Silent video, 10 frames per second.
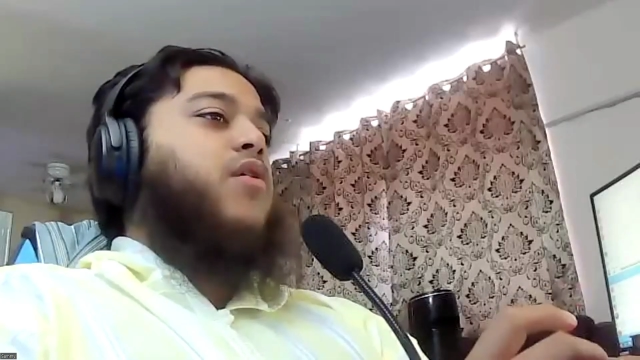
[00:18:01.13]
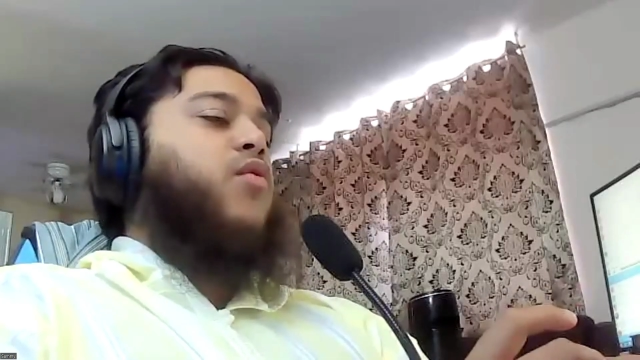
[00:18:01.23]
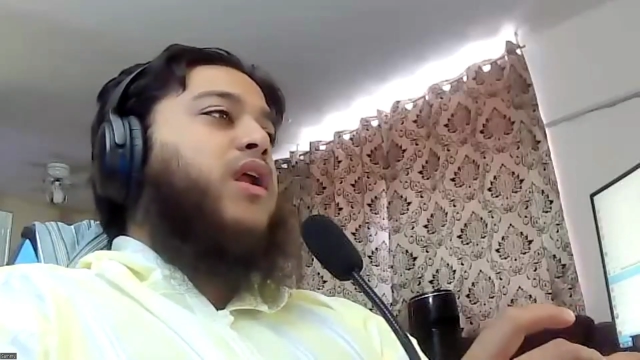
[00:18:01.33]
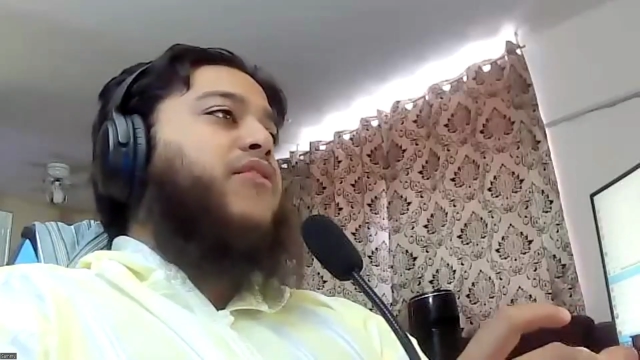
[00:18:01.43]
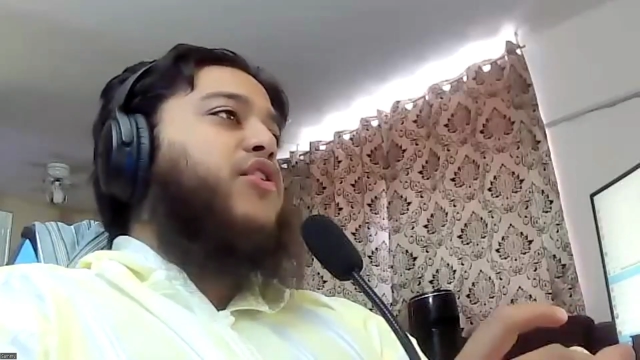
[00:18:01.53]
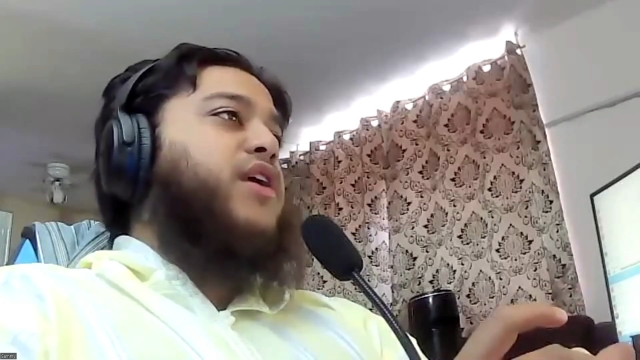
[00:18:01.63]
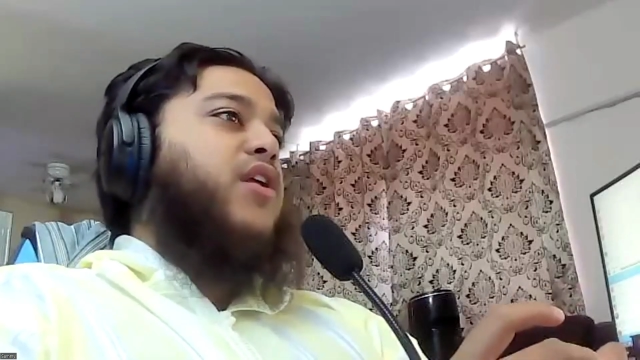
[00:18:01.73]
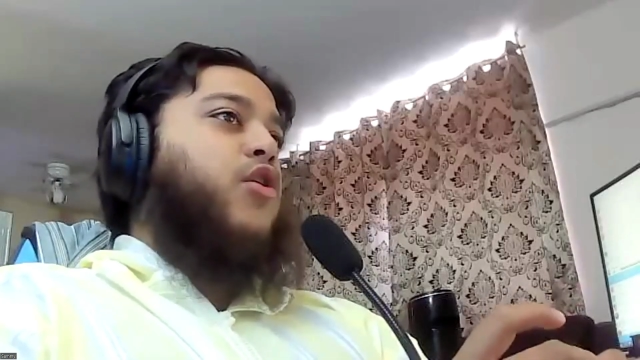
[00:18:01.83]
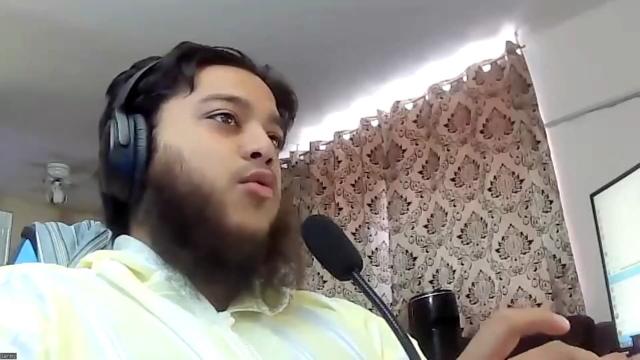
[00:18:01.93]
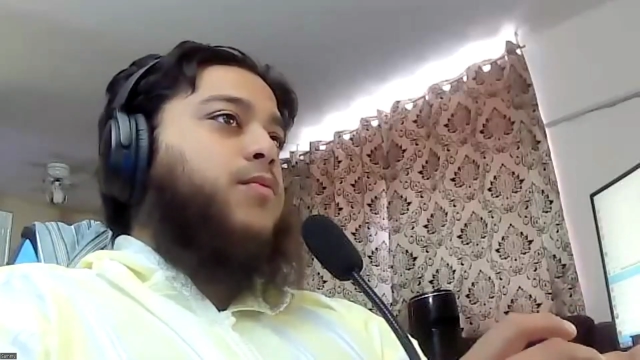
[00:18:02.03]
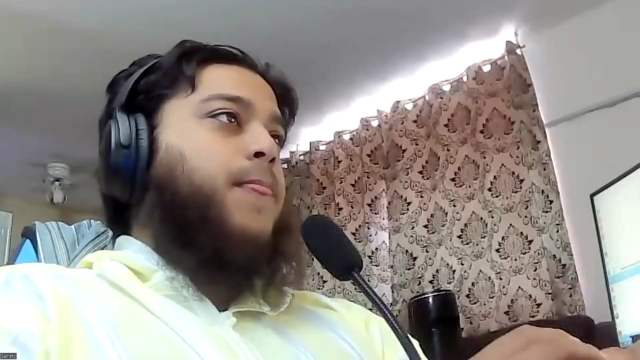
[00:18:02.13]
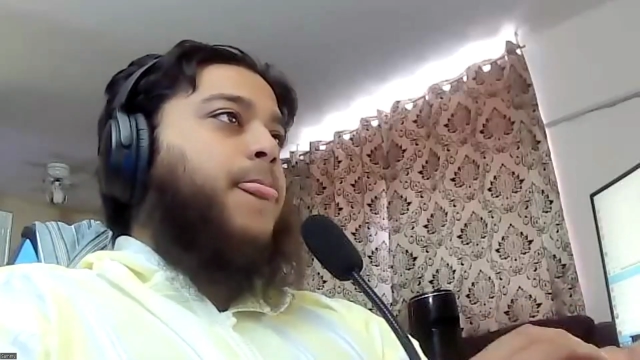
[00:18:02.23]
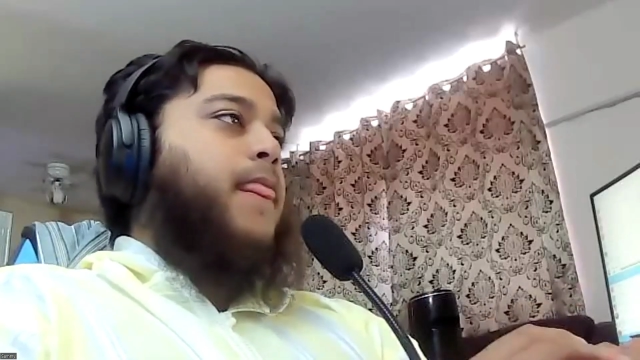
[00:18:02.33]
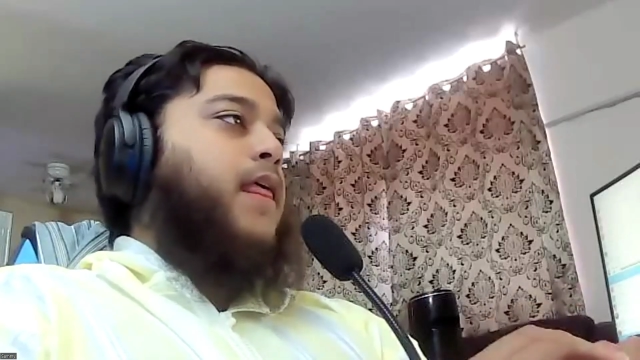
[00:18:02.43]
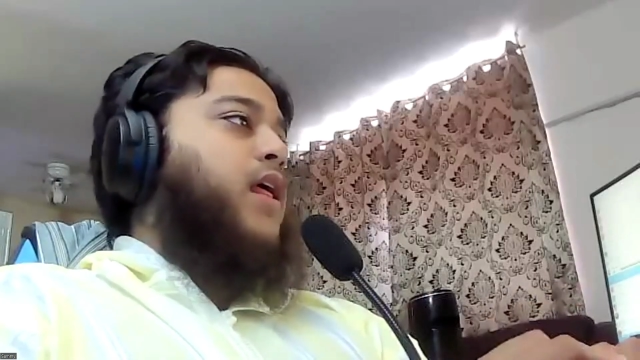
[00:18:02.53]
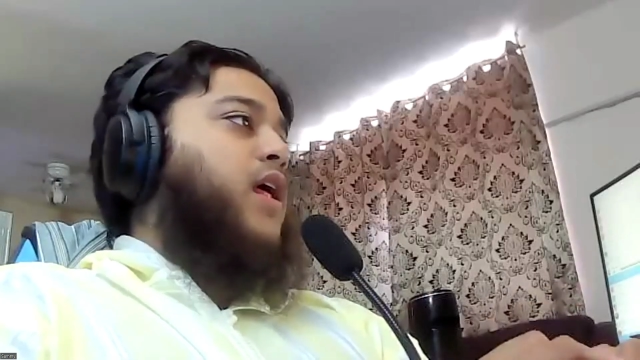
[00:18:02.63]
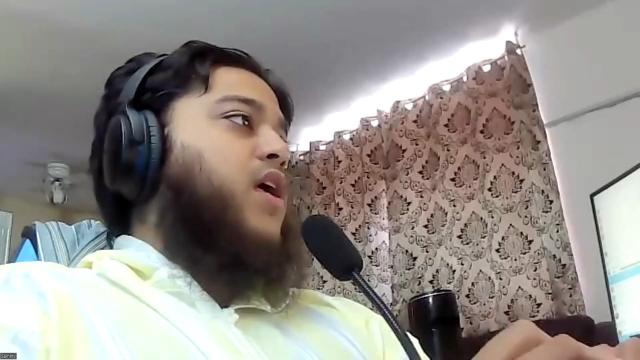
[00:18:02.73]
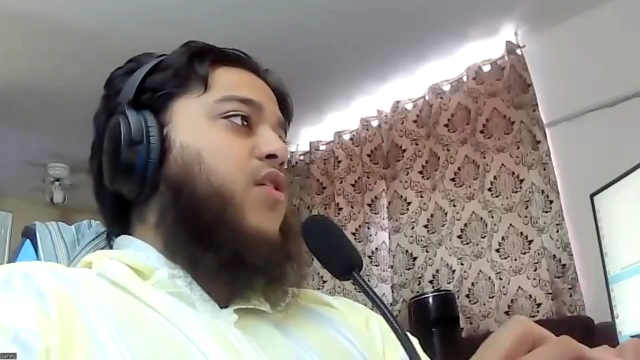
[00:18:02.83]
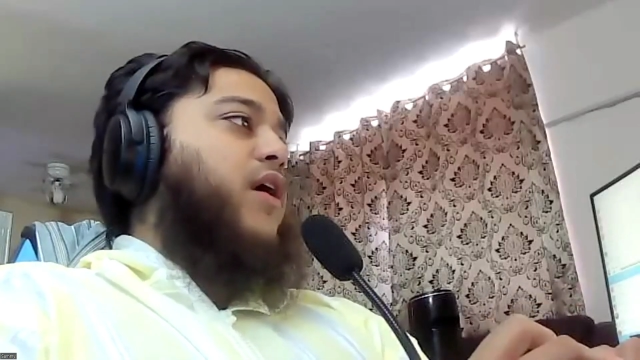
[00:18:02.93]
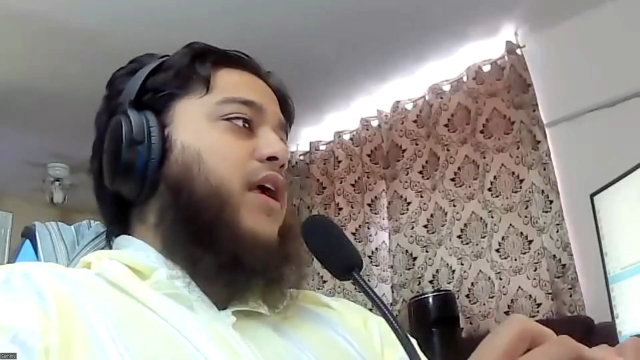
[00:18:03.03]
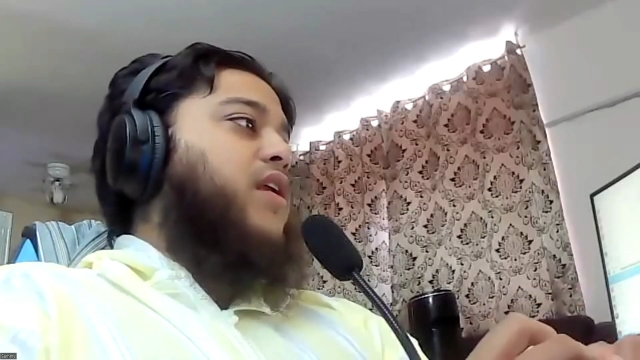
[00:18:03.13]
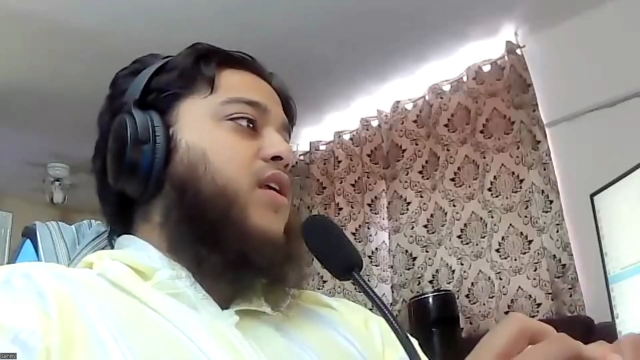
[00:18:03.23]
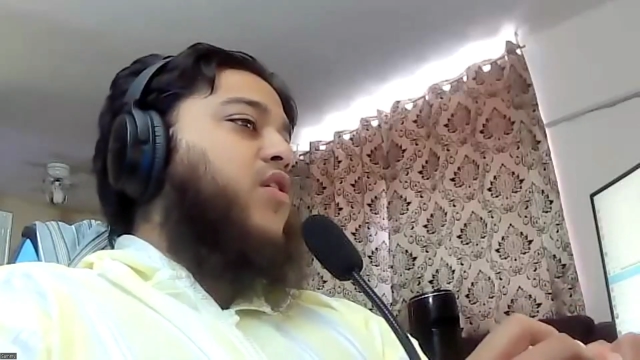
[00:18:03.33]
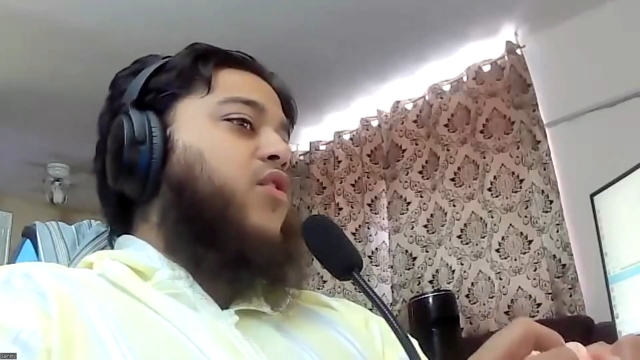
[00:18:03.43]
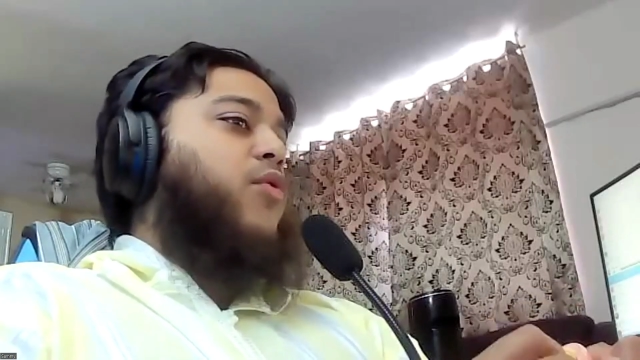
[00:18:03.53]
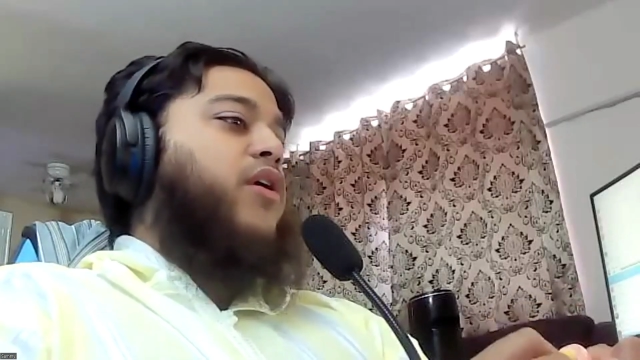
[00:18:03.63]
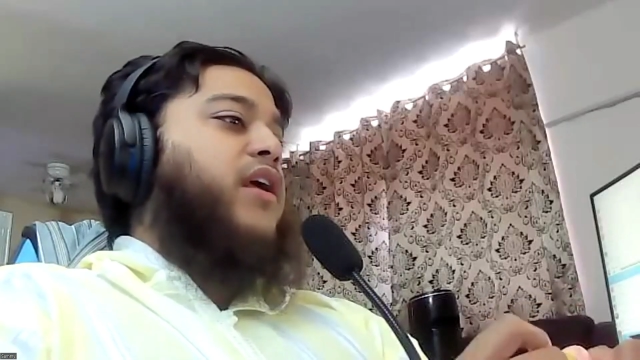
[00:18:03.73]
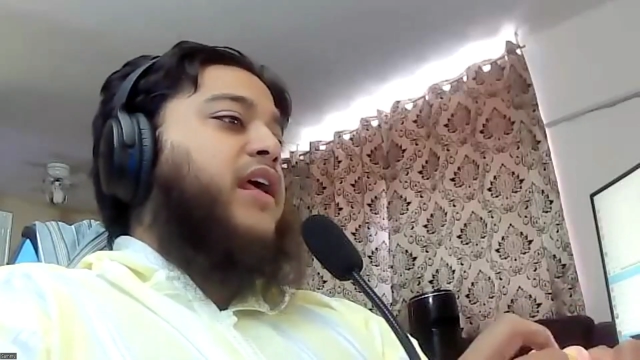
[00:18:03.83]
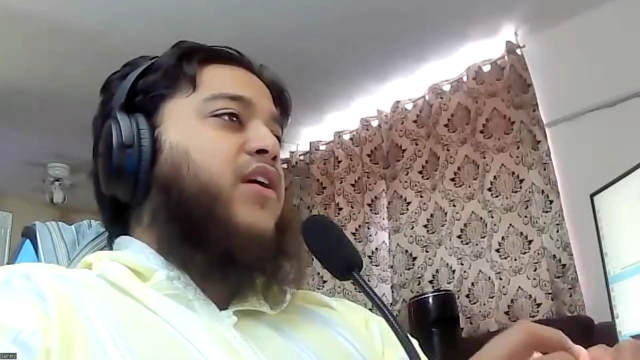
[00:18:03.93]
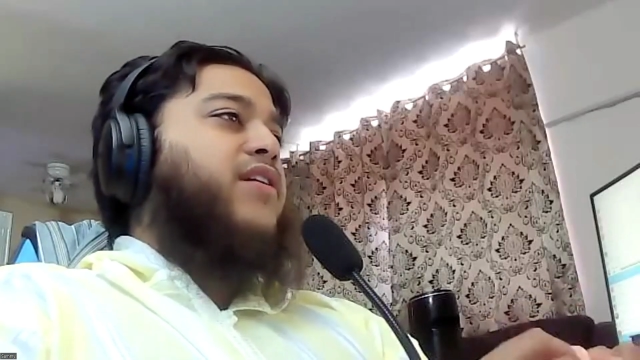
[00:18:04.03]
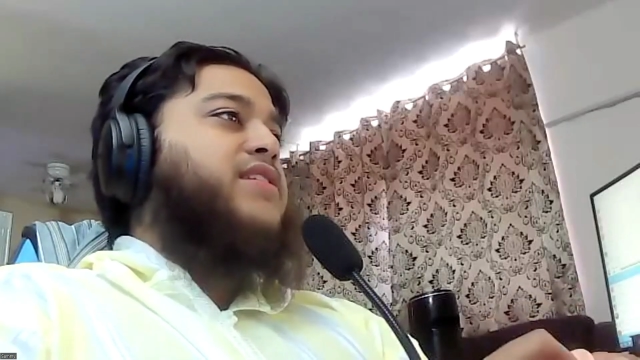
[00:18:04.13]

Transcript: whenever you get home, right, we're gonna get on.